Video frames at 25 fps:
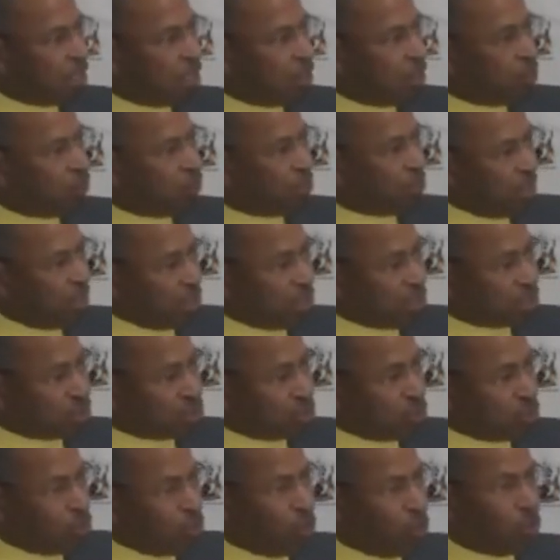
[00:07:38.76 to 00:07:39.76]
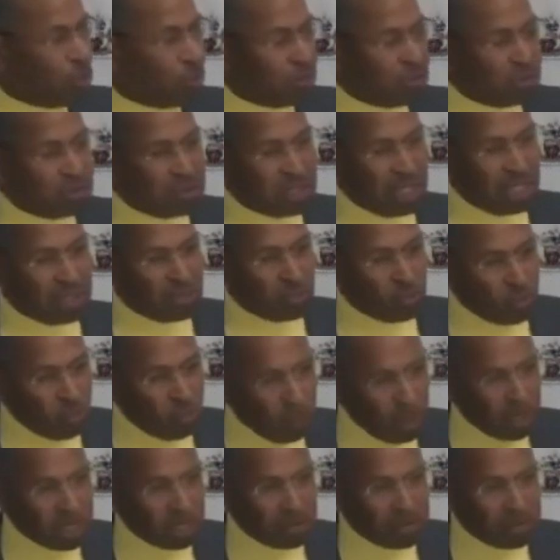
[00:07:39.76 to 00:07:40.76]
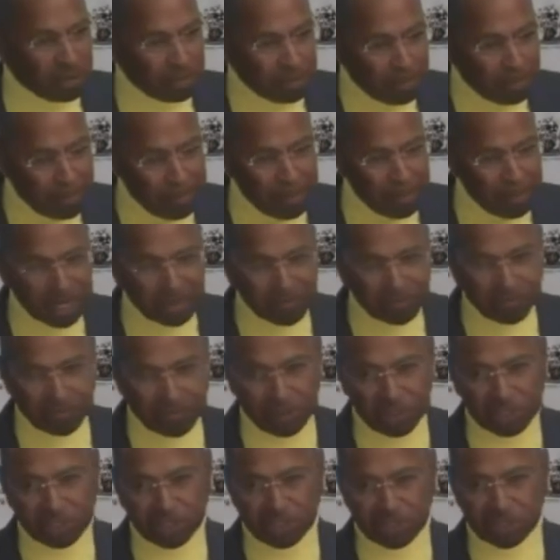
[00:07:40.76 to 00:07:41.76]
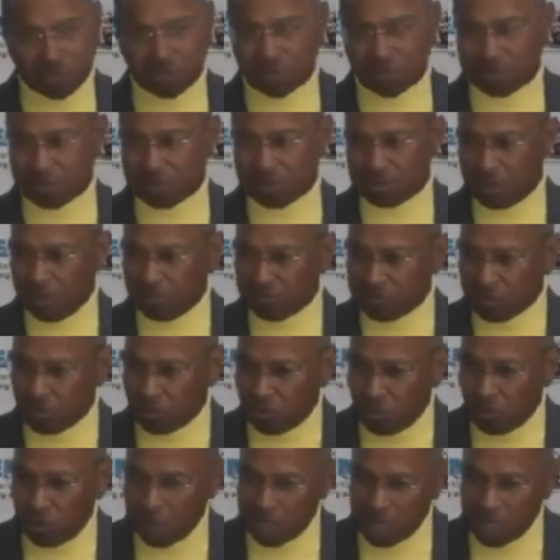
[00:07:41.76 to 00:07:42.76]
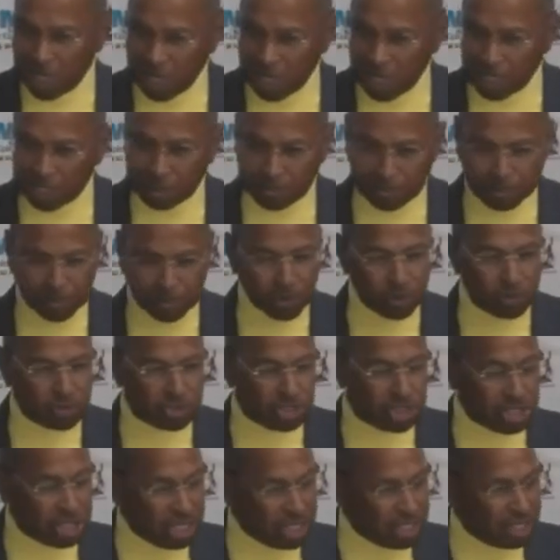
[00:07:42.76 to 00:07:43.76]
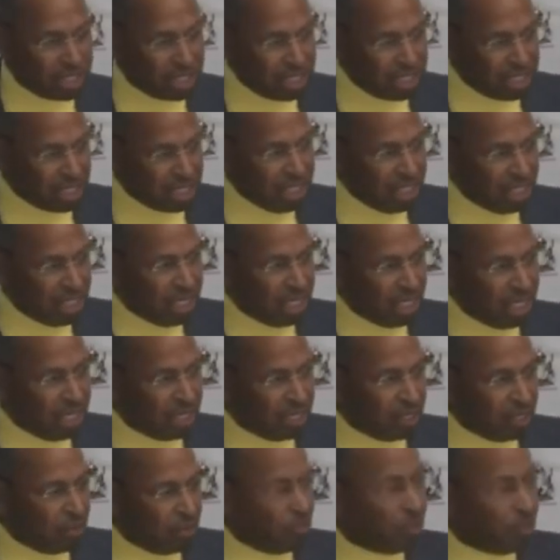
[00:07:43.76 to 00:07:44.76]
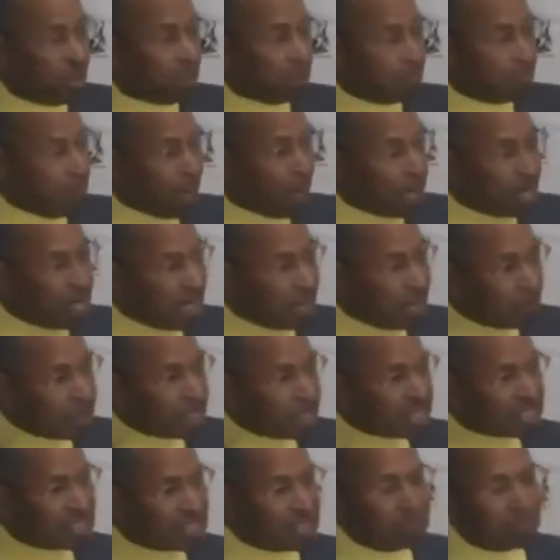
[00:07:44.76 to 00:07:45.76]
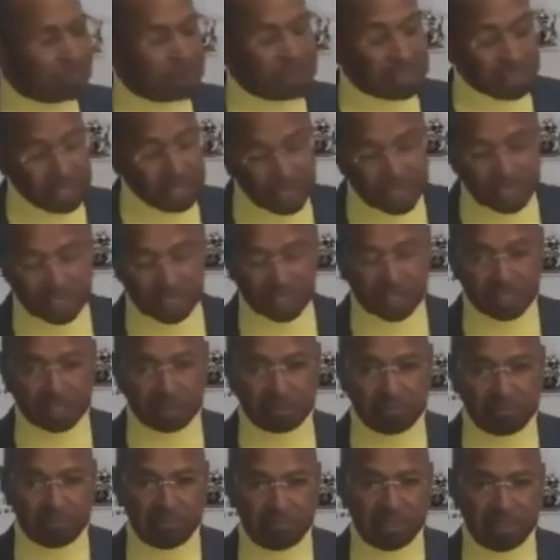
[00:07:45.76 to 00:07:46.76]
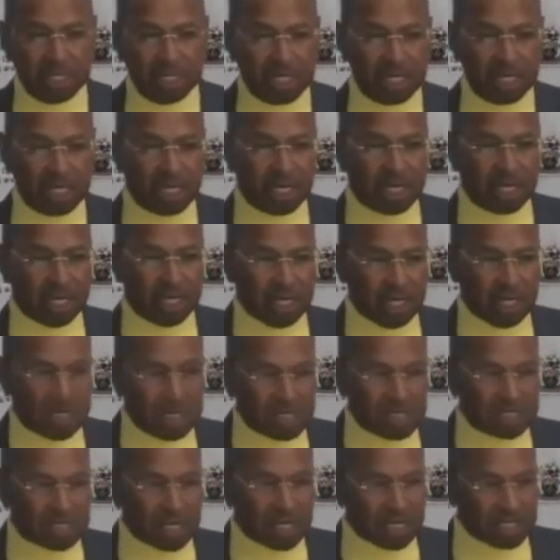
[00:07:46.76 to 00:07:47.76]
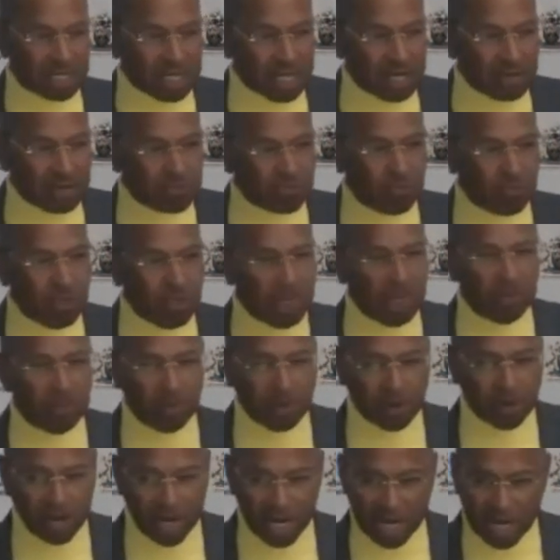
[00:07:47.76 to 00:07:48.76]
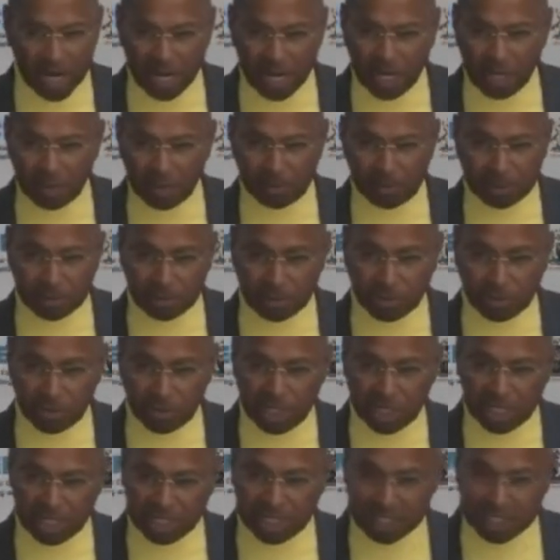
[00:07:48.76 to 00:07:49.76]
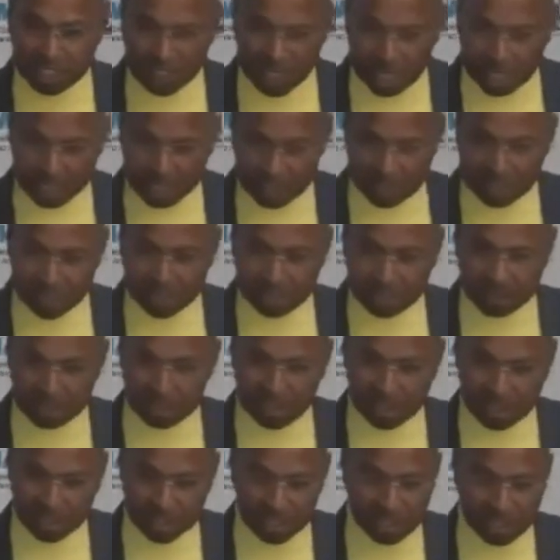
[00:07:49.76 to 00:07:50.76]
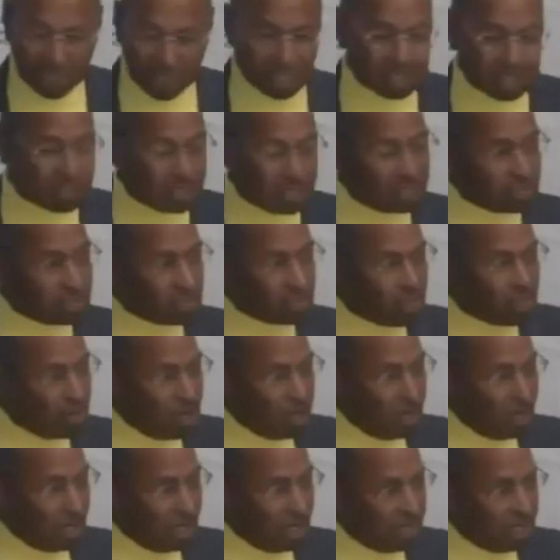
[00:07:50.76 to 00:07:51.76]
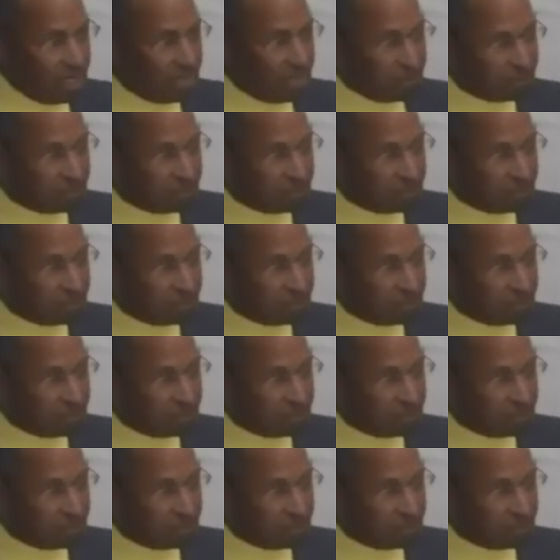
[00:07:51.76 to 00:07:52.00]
We also know that one of the big virtues of the One Health approach in dealing with pandemics in particular is that if we were able to detect diseases early,